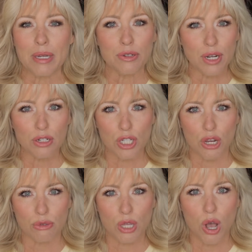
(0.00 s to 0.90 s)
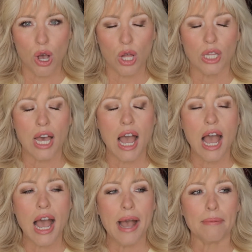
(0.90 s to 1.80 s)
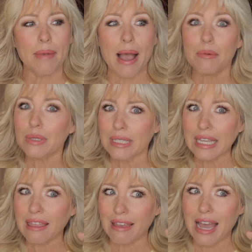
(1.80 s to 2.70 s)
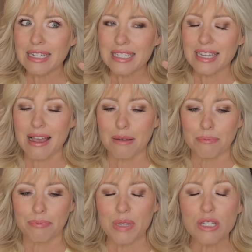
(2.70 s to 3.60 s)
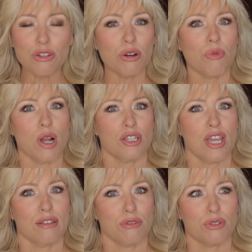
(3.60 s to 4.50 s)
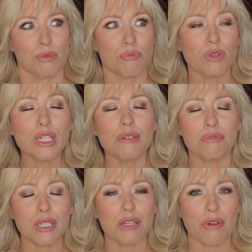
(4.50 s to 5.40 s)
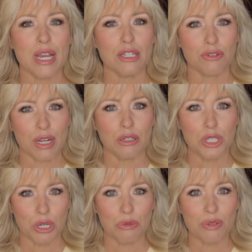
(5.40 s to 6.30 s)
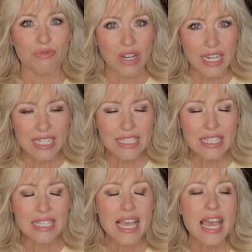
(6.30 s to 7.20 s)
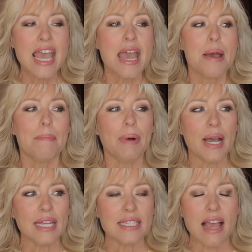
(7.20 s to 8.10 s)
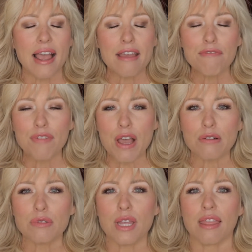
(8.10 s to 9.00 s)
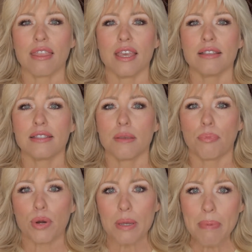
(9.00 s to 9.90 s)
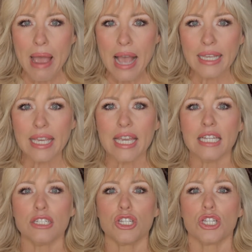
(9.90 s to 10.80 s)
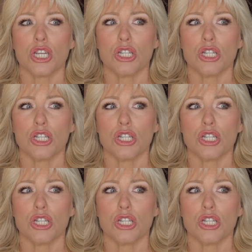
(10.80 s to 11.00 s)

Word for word: Trader Joe's haul, um, I will link that. Um, be sure and watch that. There's some really, really great Trader Joe's finds. But I had found this pre-packaged